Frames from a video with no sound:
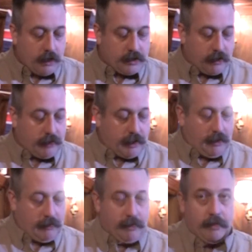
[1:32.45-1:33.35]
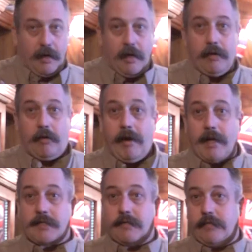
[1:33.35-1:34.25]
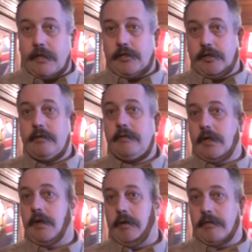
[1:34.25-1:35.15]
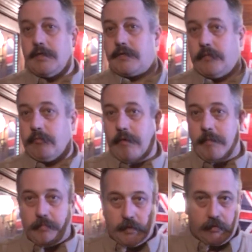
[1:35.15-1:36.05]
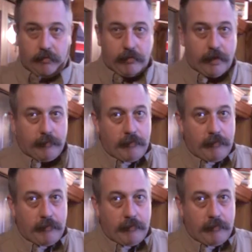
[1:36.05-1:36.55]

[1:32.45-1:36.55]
So the IRS version, the R is for rimmed, or